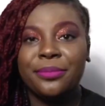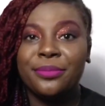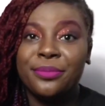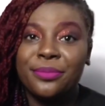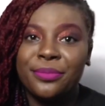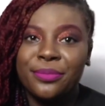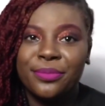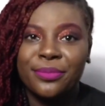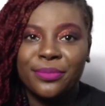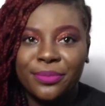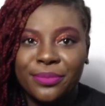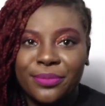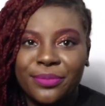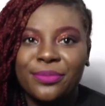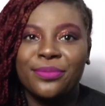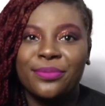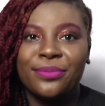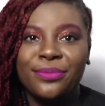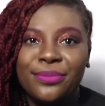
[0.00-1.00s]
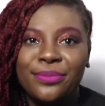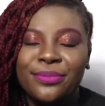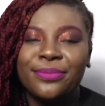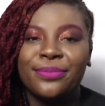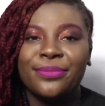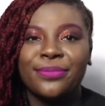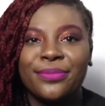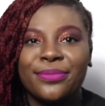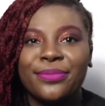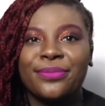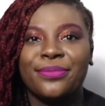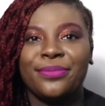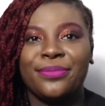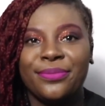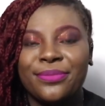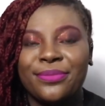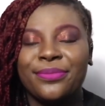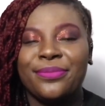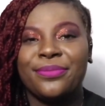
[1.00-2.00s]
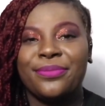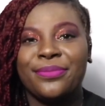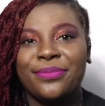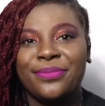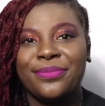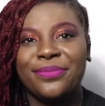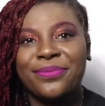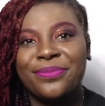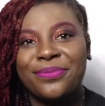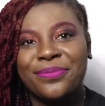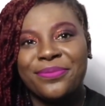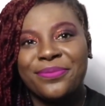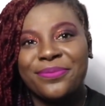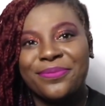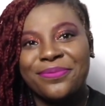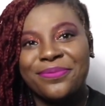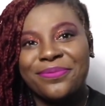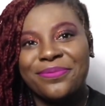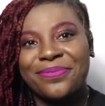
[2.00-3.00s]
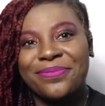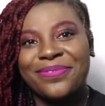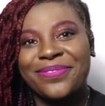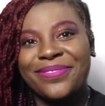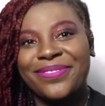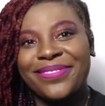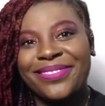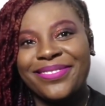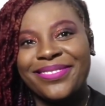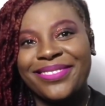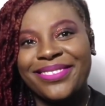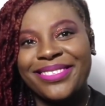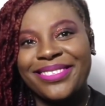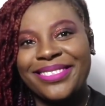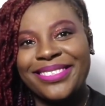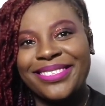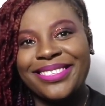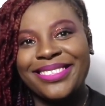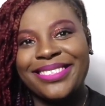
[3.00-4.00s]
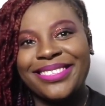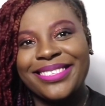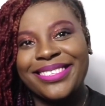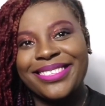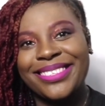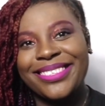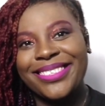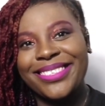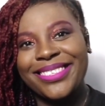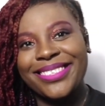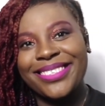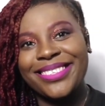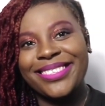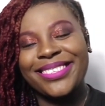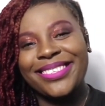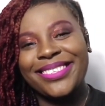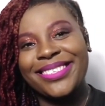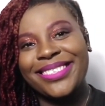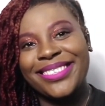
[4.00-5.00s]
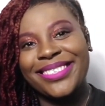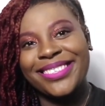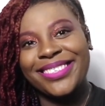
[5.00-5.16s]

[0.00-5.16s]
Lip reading: No words are spoken by the person on screen.